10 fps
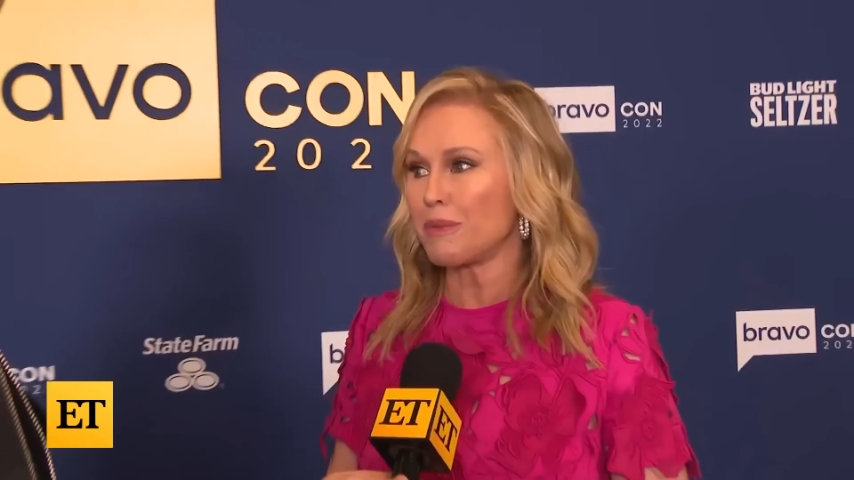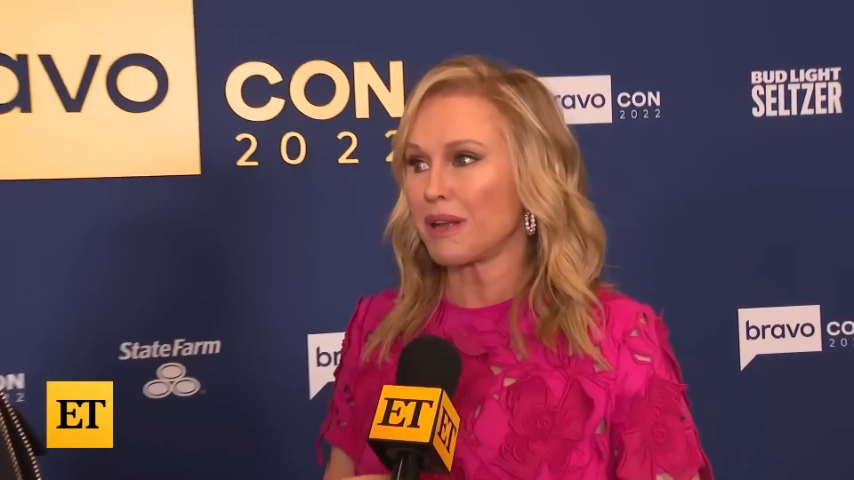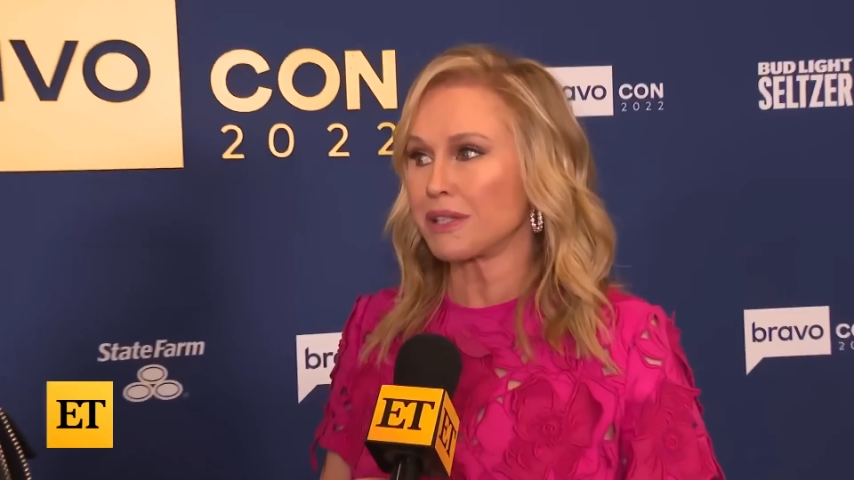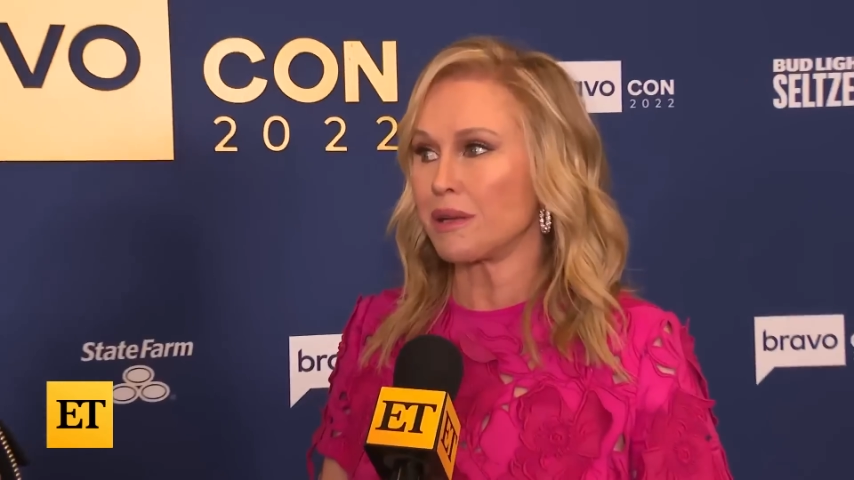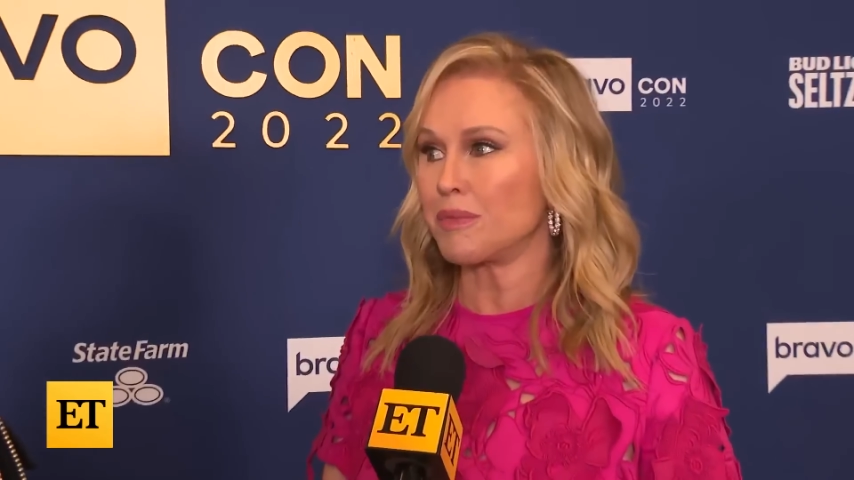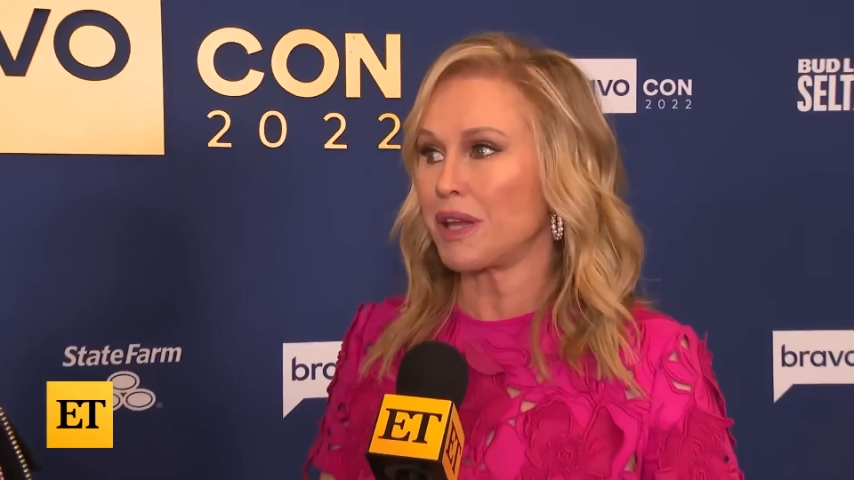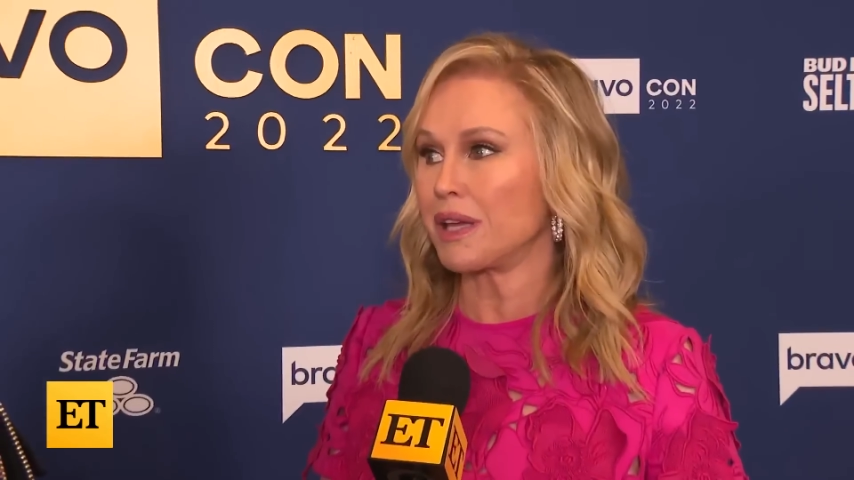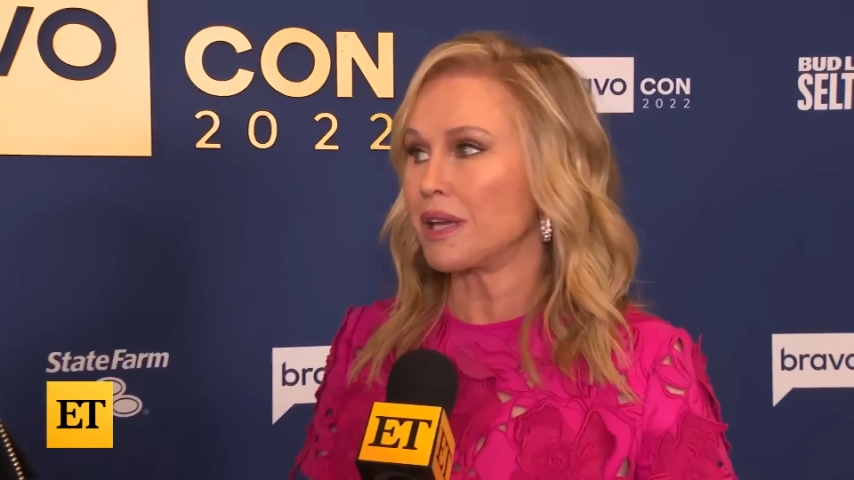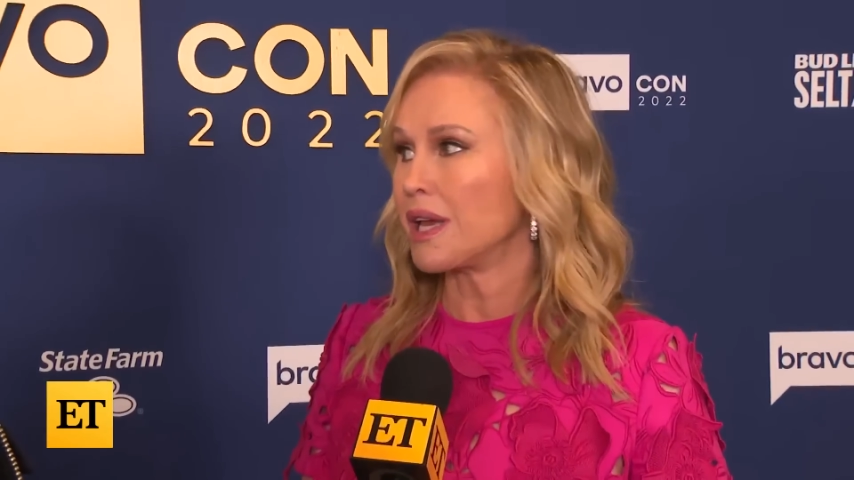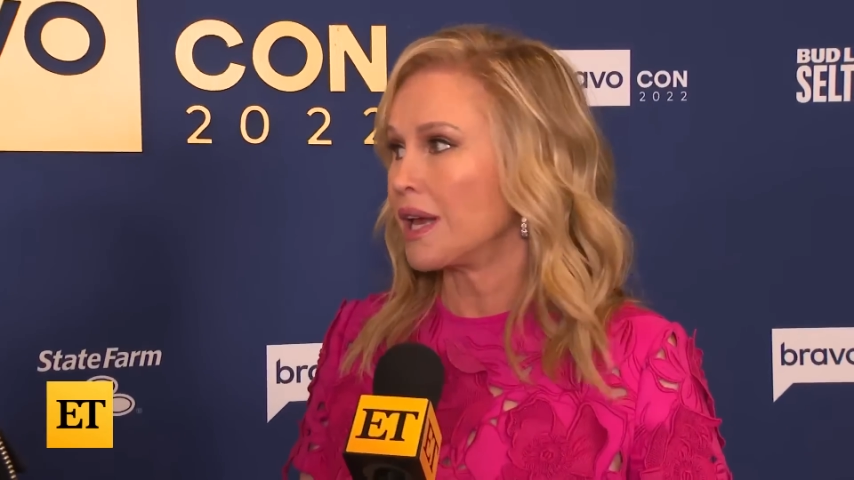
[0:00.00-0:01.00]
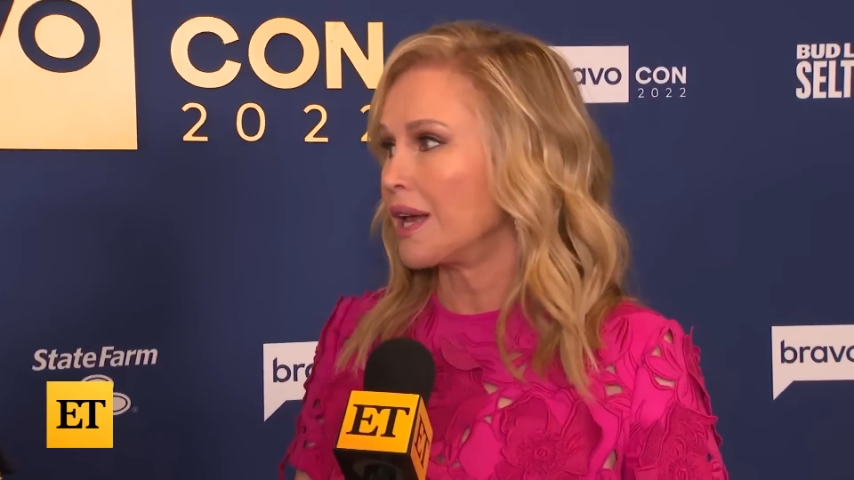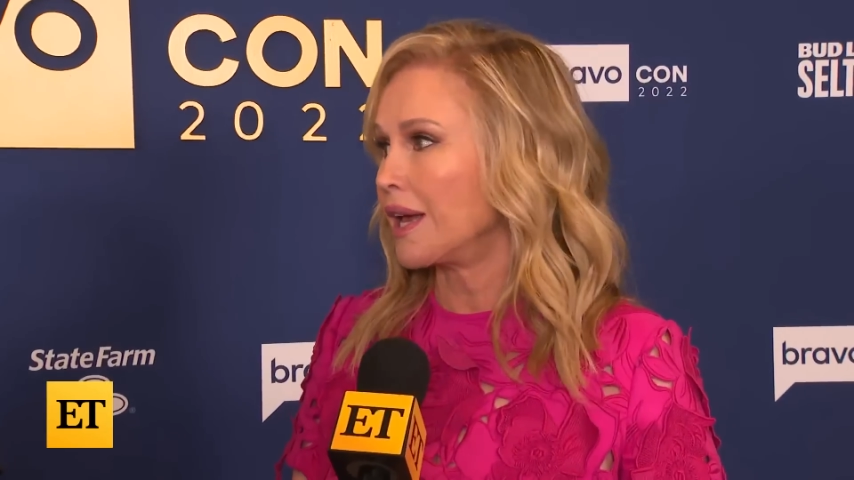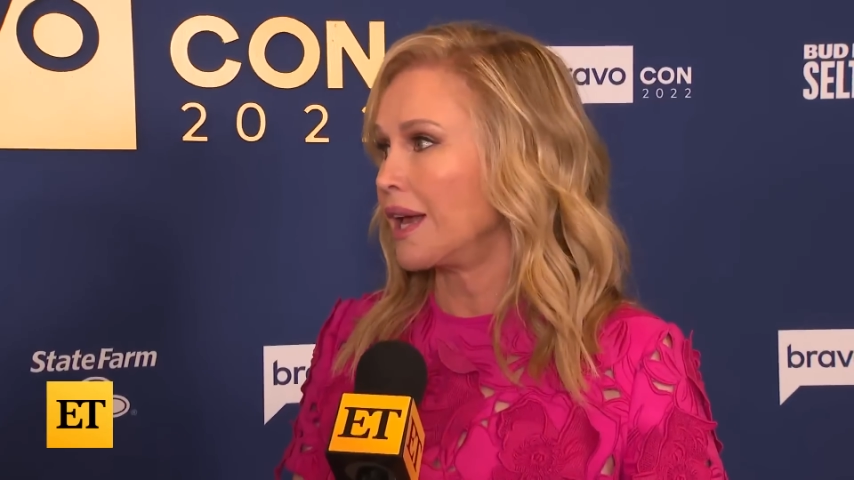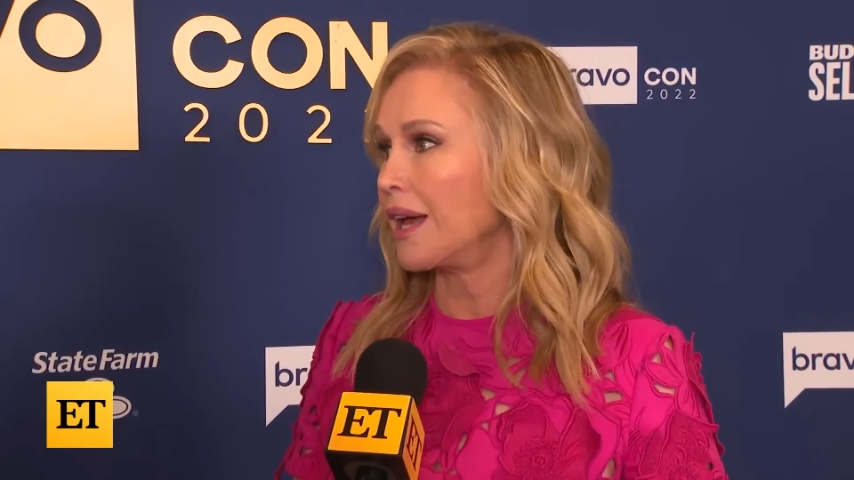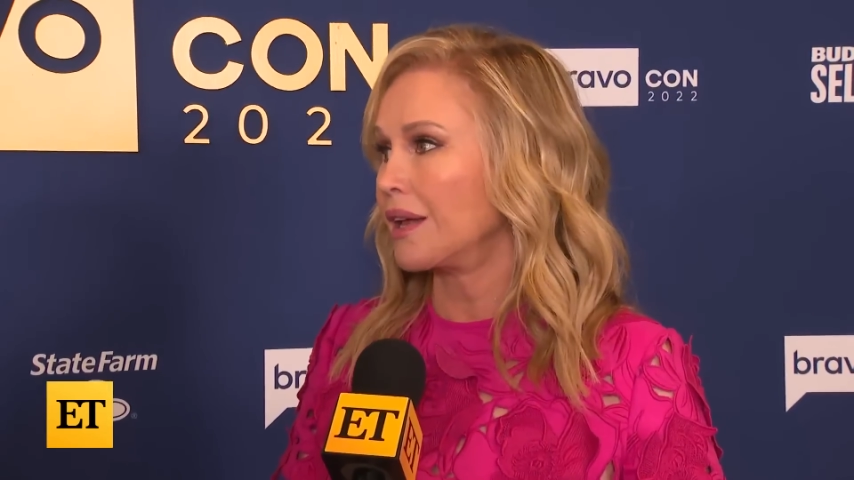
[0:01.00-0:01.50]
about something,
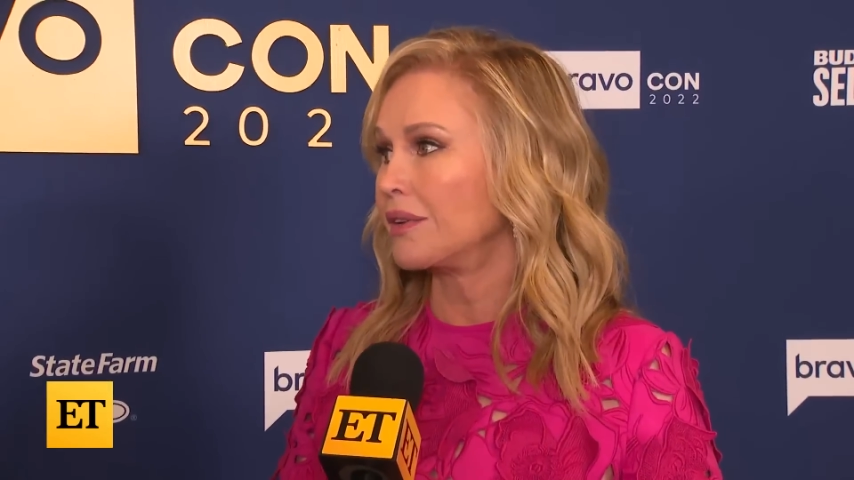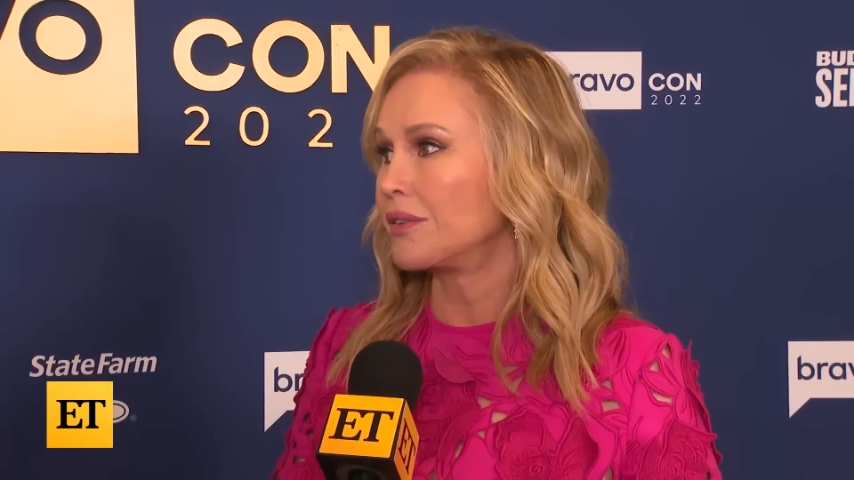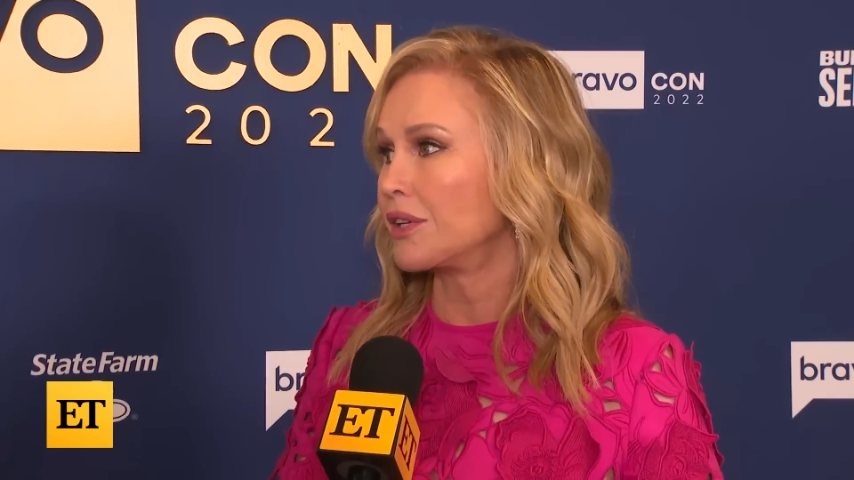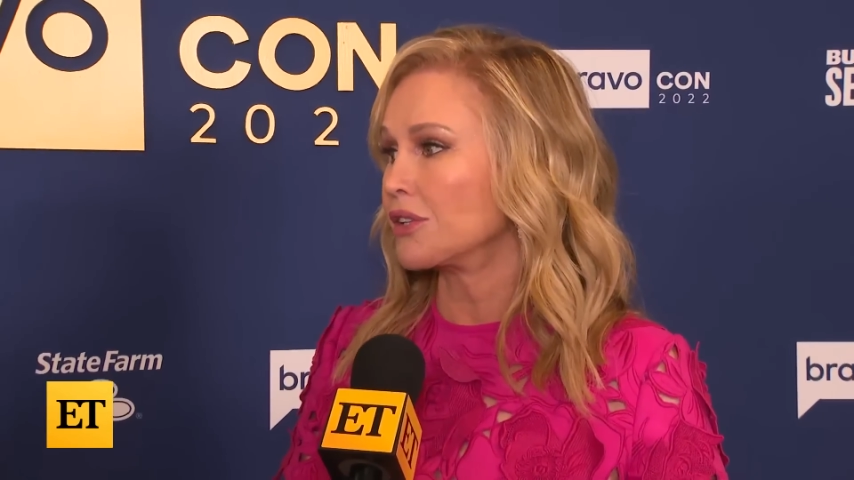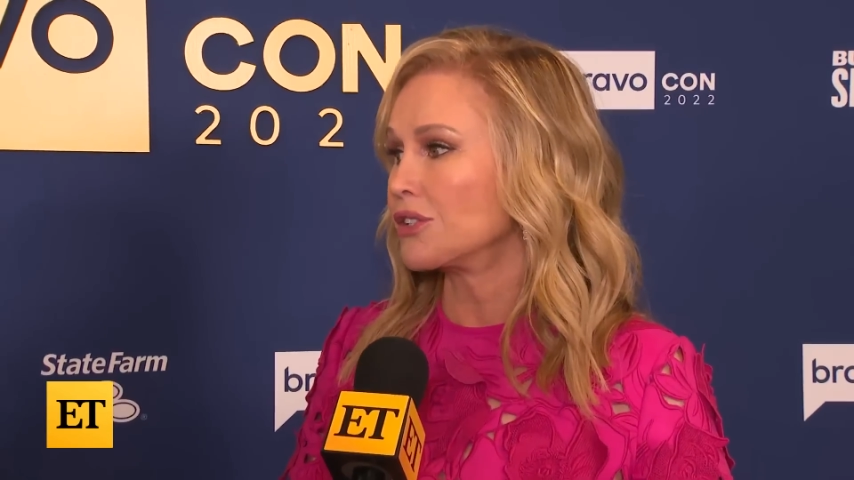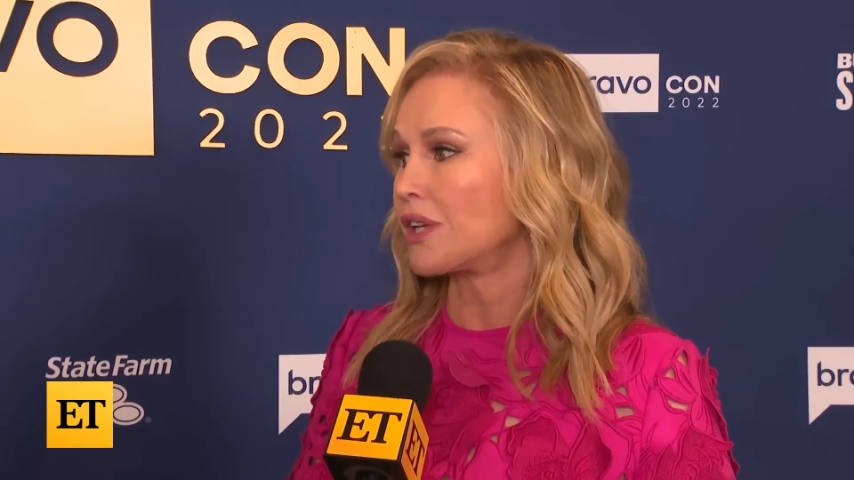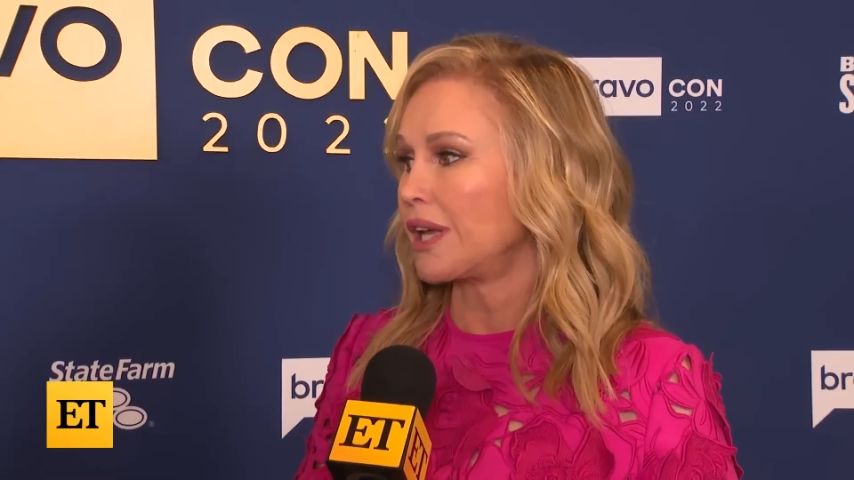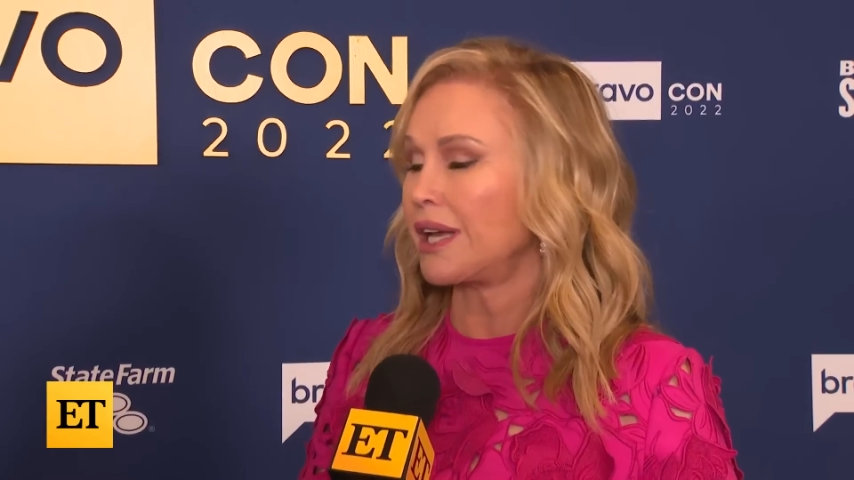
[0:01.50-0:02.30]
and there's